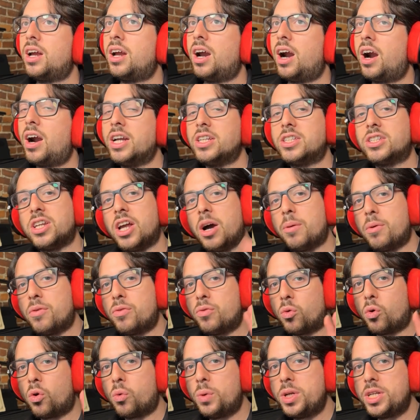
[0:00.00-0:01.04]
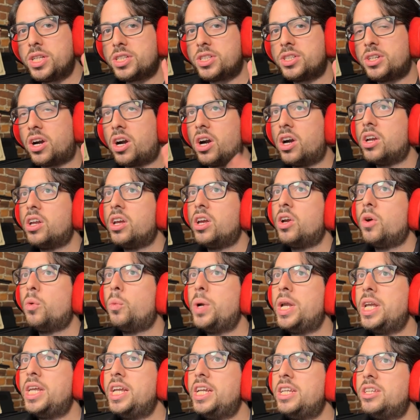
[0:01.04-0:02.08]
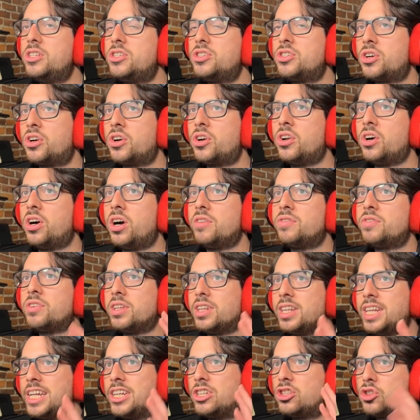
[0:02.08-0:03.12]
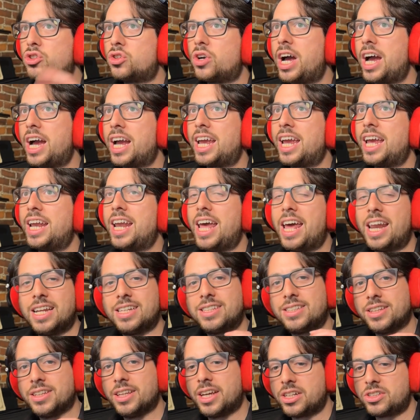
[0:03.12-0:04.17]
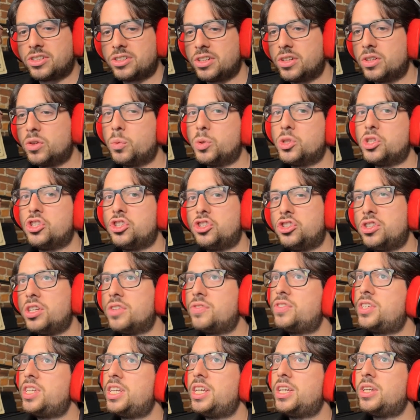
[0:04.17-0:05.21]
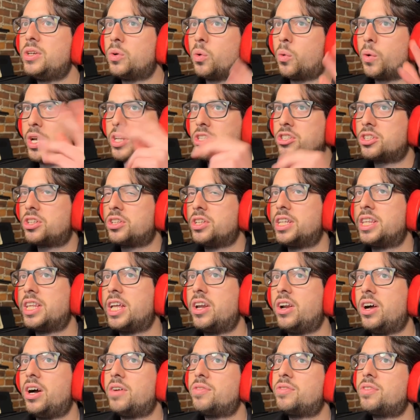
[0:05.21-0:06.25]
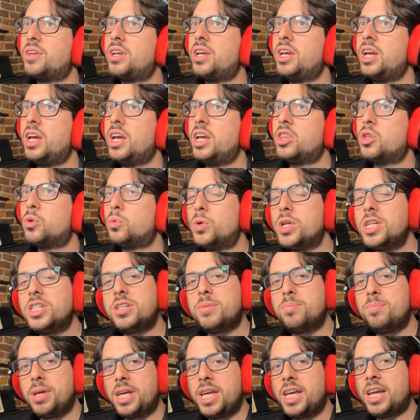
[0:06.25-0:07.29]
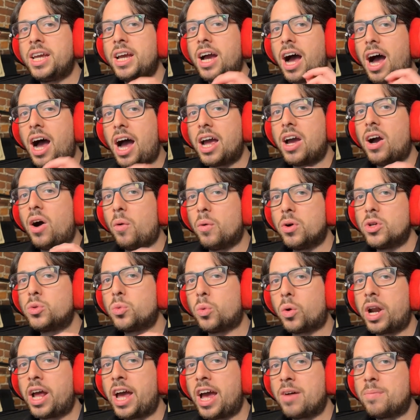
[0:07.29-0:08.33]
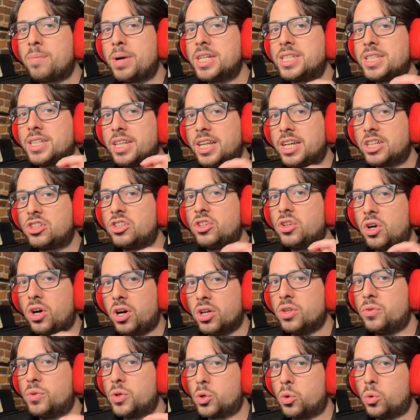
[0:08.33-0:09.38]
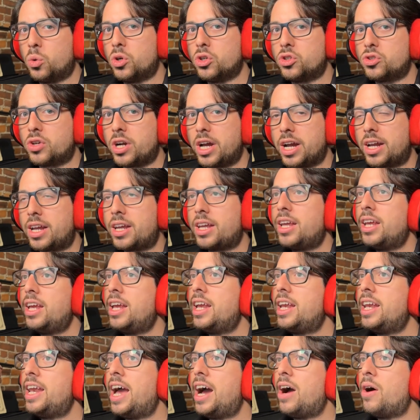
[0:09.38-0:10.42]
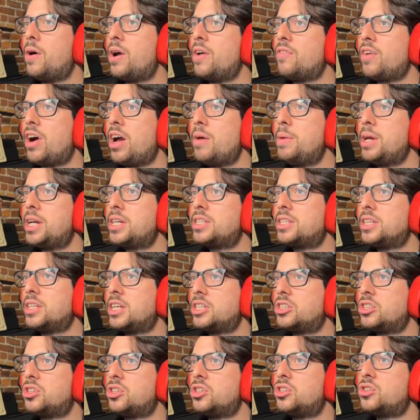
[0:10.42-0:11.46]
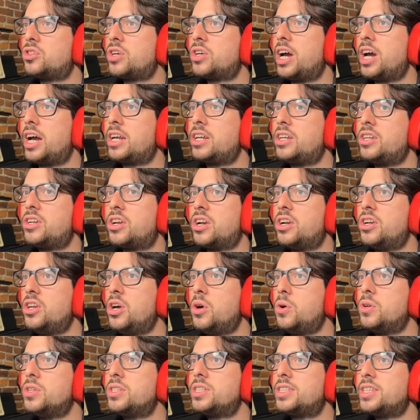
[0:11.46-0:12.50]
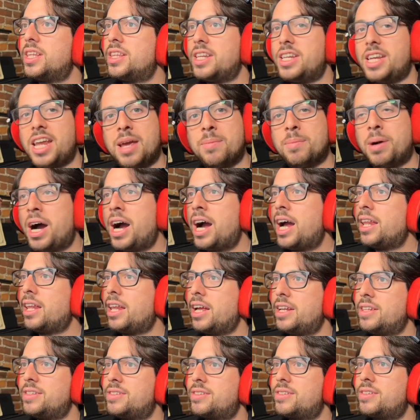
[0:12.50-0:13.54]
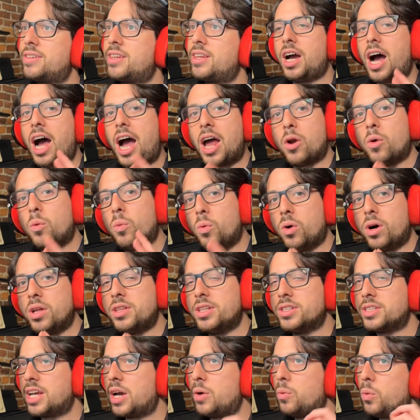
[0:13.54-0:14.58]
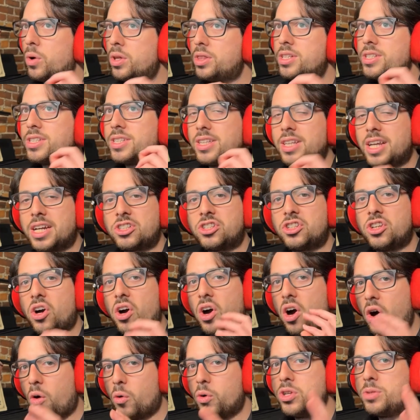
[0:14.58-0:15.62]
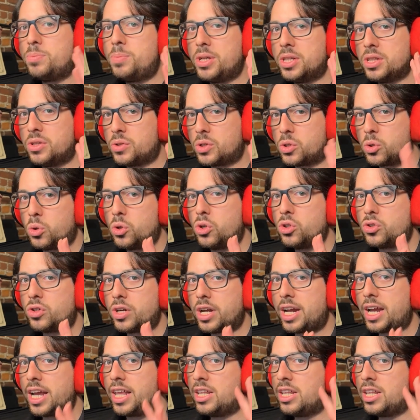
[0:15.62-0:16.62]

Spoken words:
All right, so now before we start, we need to turn off link track and edit selection, which is Shift T, or we can just click that off. The reason being, I always want to have my selection on the record track. Now, if I make a selection on a track, you're going to notice that the name highlights. I don't want this. I want the selection to always be in the record track, and